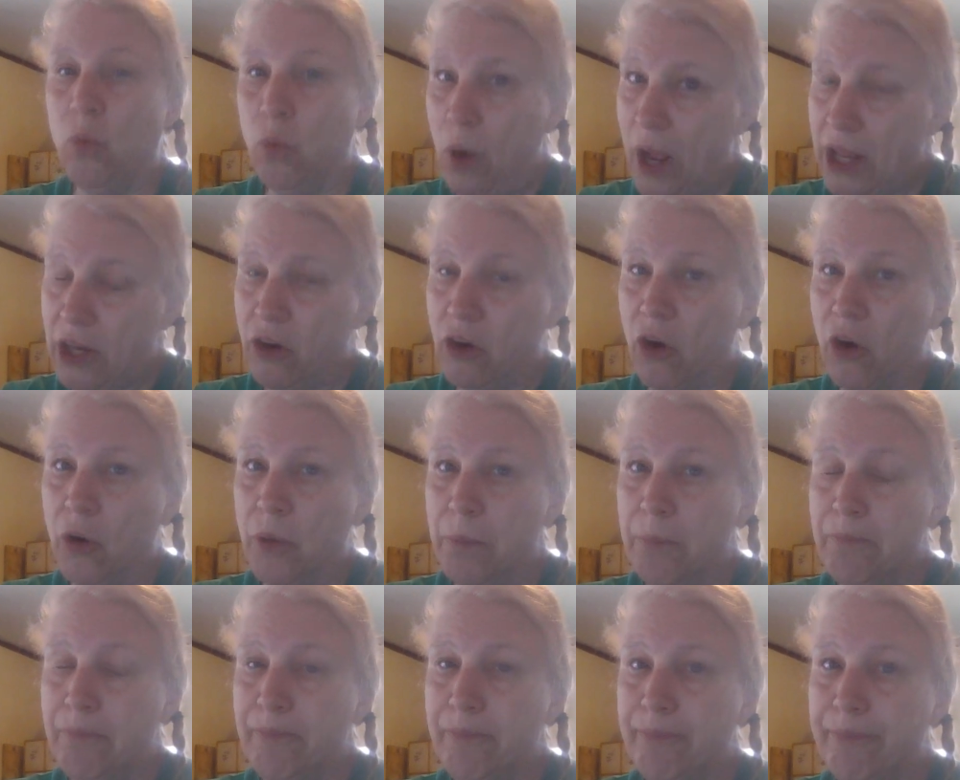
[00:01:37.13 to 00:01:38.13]
white girl.
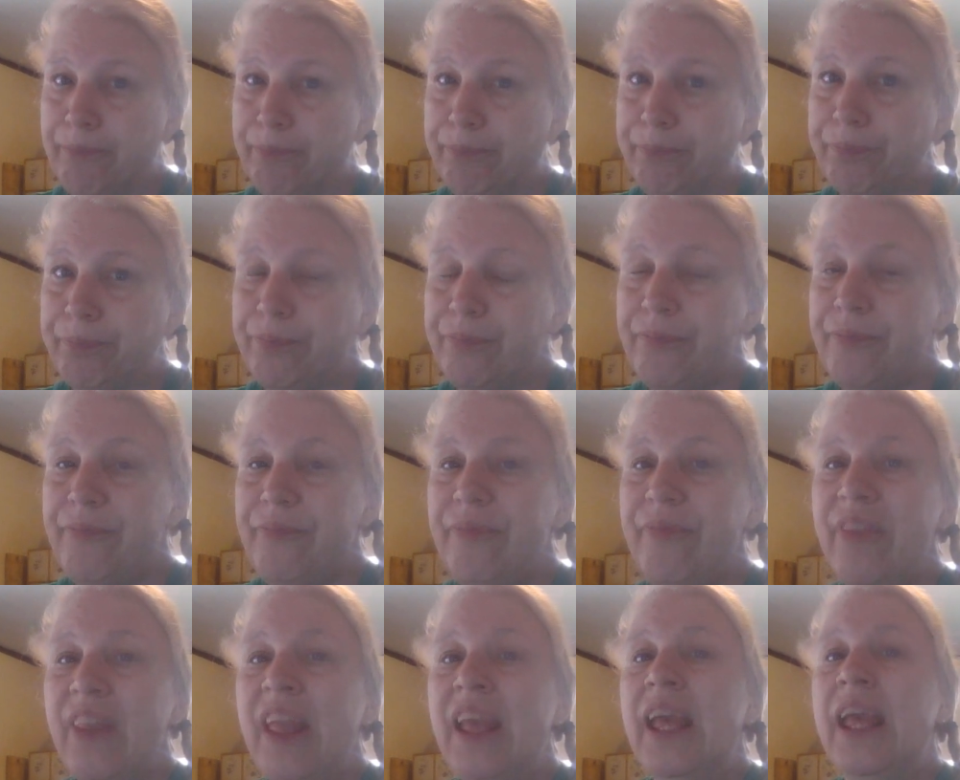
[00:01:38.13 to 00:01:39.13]

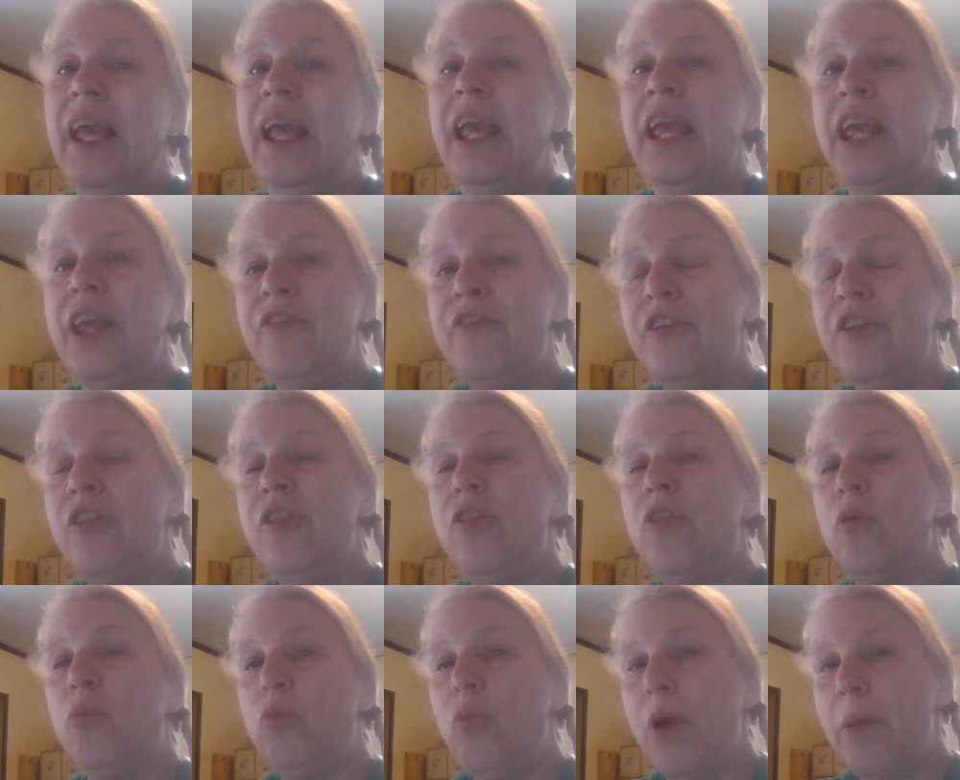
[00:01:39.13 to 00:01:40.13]
Even
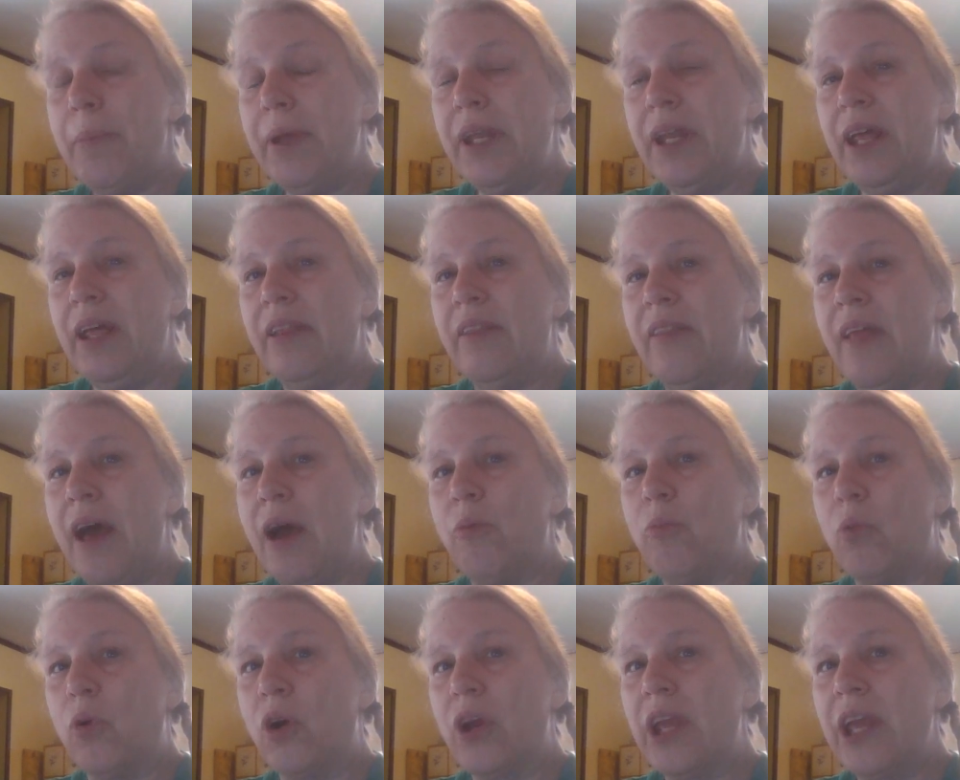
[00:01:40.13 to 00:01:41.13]
the women
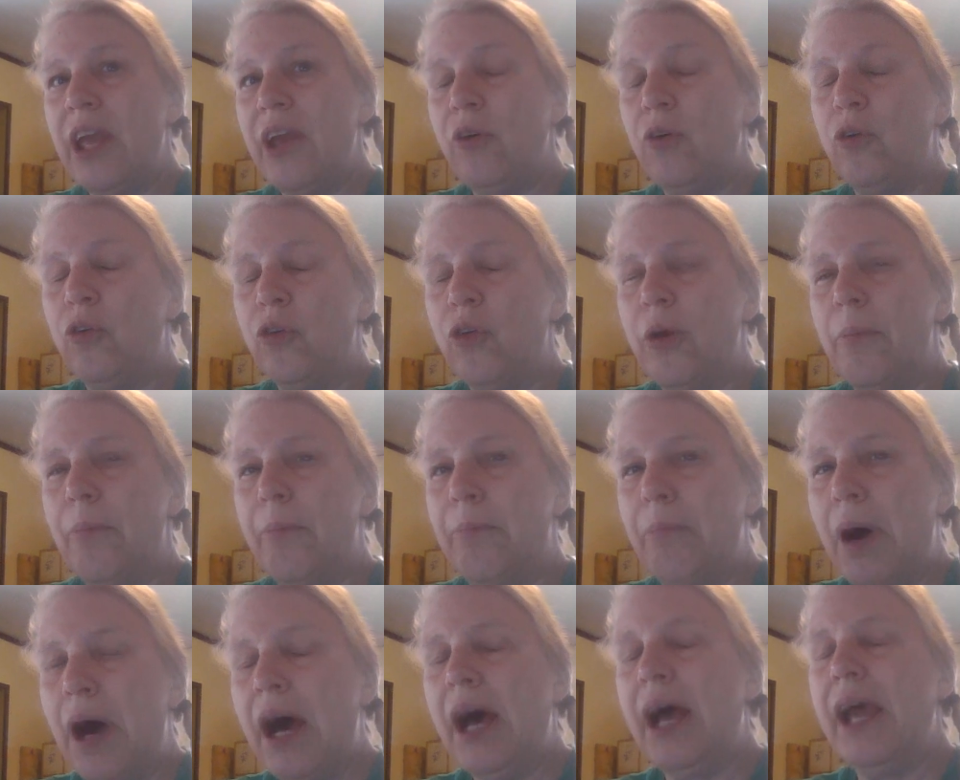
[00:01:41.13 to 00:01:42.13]
that were killed
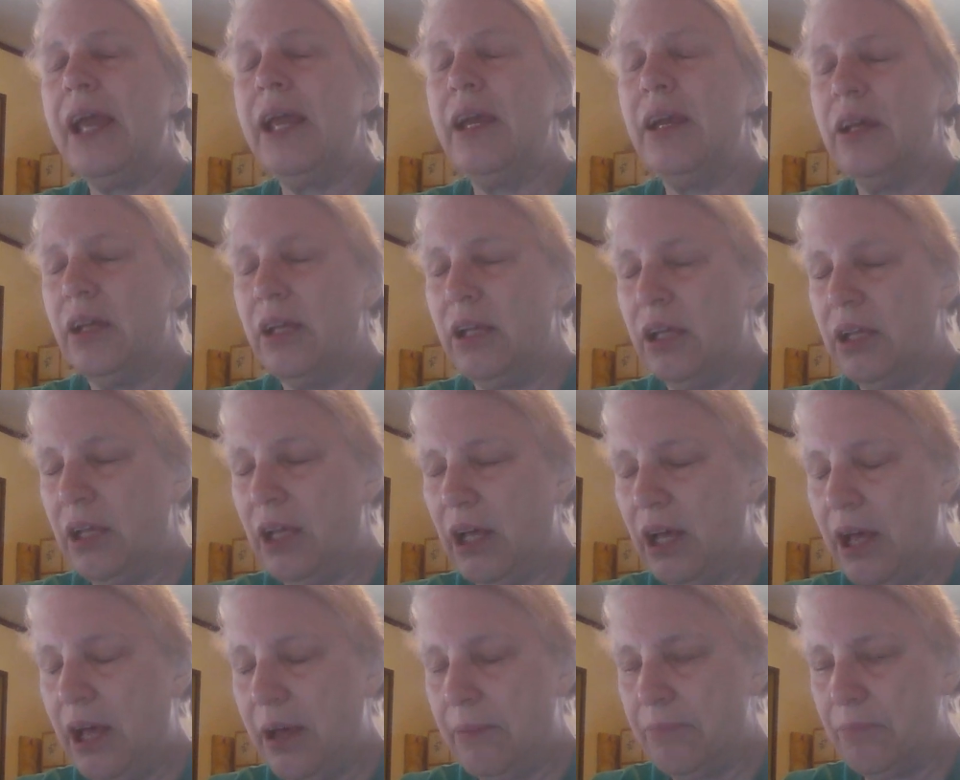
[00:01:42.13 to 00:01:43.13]
by
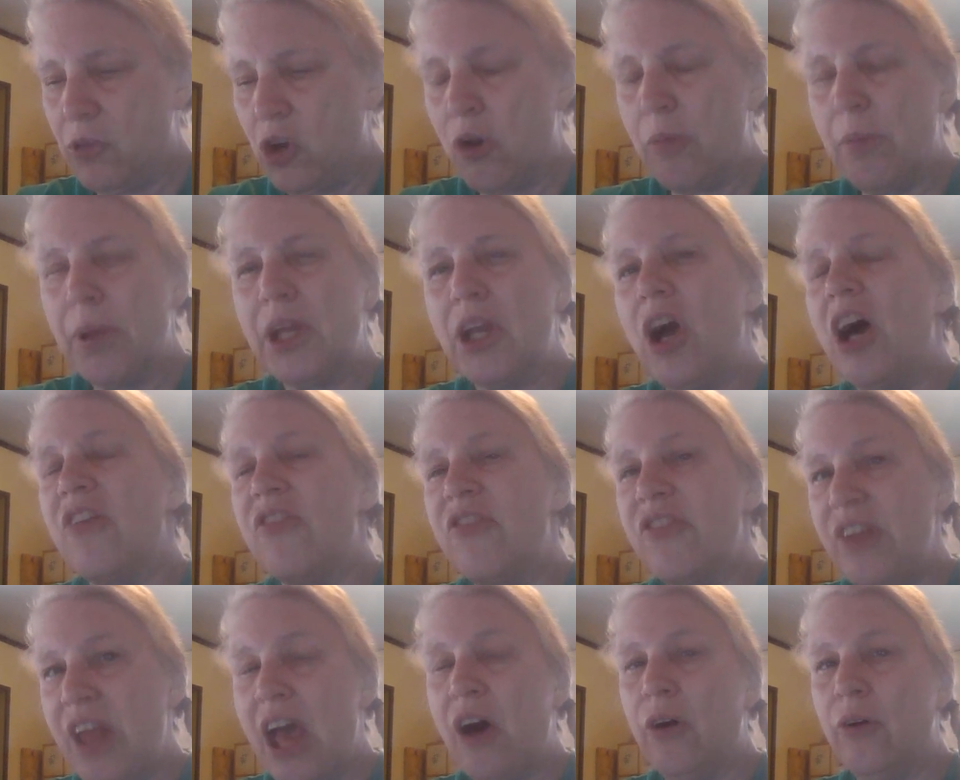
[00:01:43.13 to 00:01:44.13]
Kermit
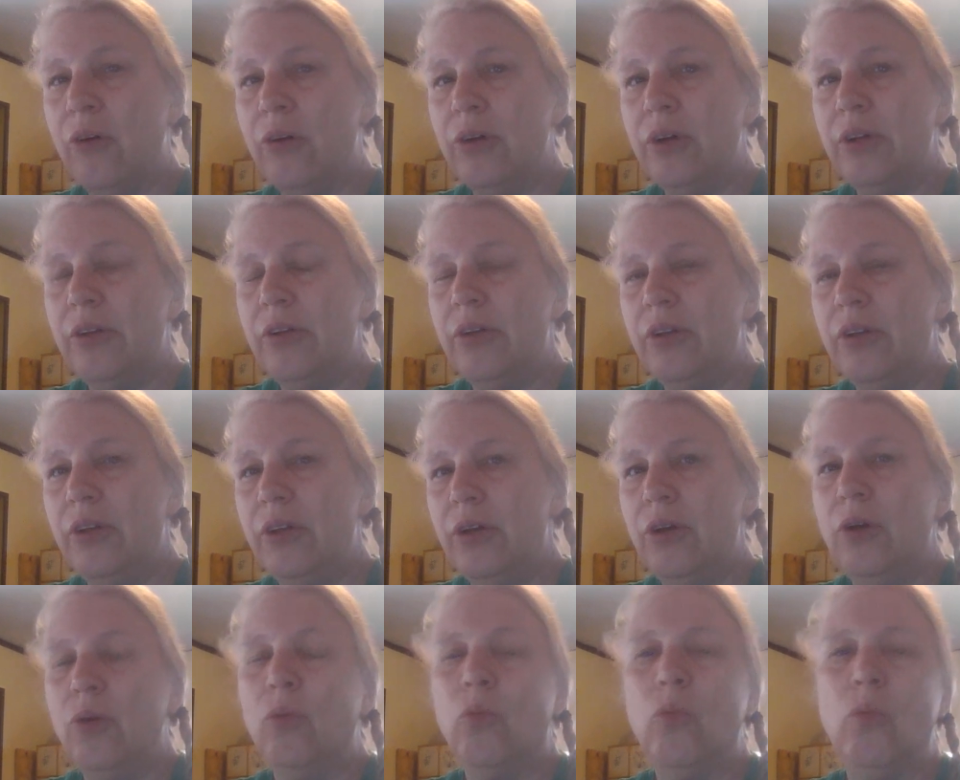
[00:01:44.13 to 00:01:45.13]
Gosnell,
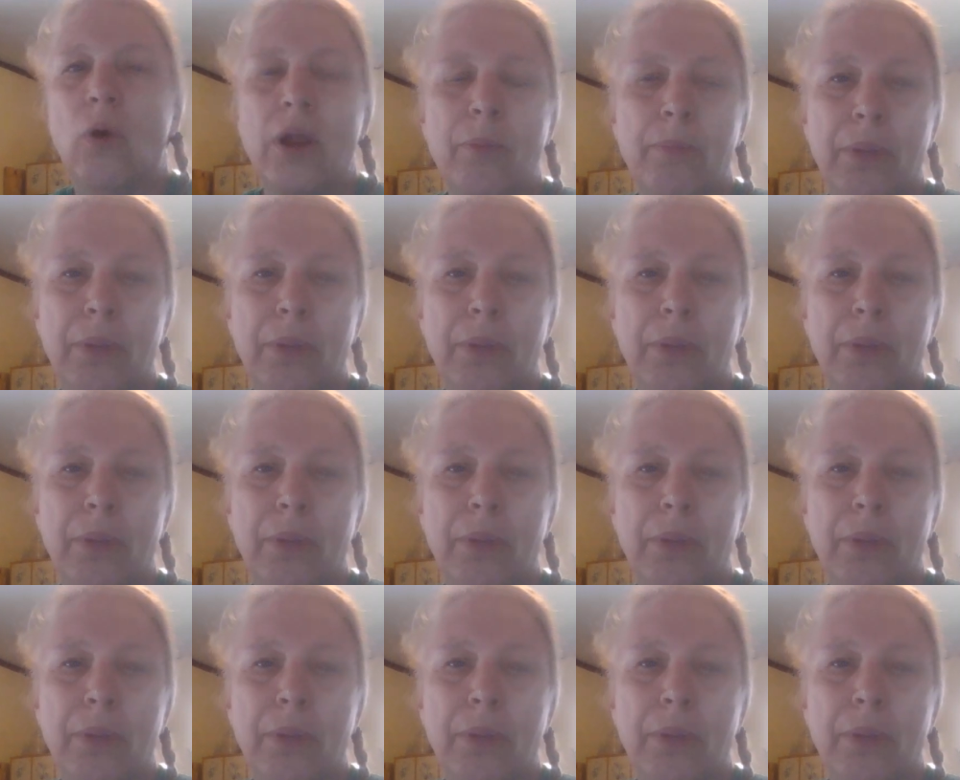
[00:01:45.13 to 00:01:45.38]
one a